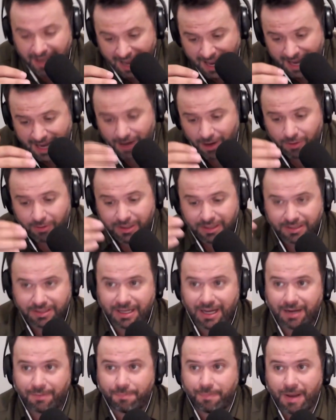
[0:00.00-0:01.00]
down. He's
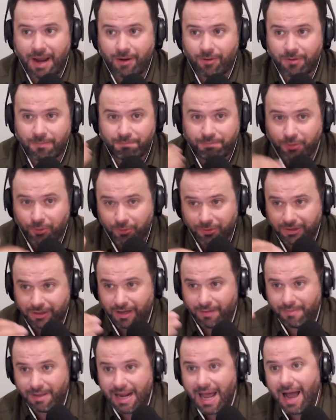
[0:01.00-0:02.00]
got Baron Boone
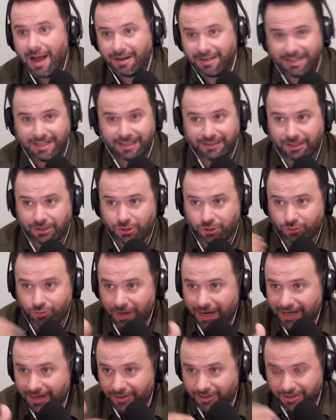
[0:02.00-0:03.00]
coming out. He's got the
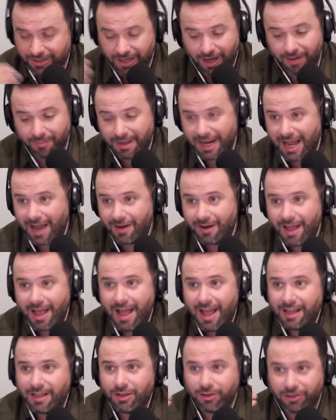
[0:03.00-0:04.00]
trainers coming out.
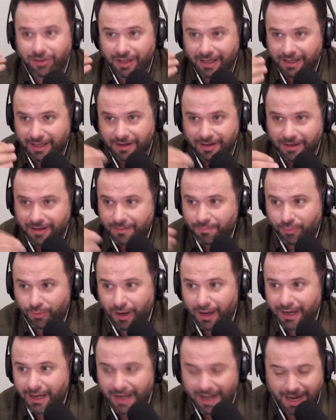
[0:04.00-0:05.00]
You thinking
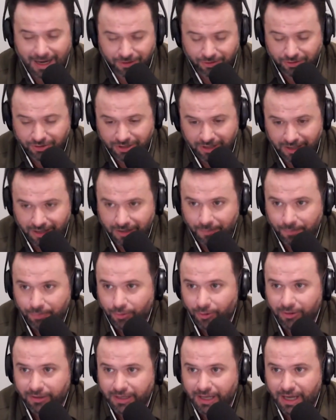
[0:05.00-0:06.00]
Brian Anderson on the
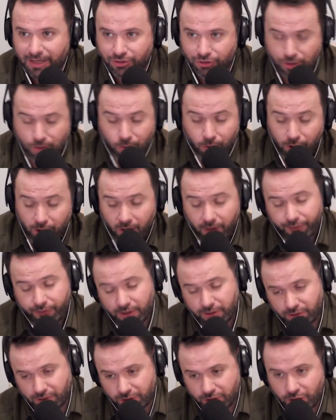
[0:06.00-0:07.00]
broadcast say, well, if
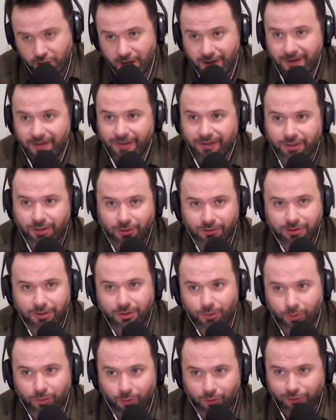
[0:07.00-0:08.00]
that's a shin, he turned
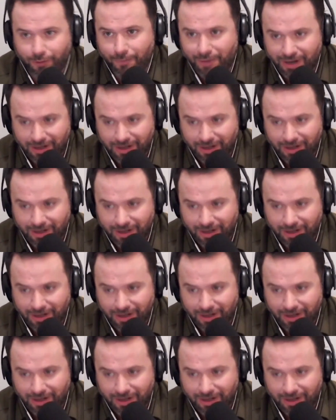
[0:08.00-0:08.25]
into an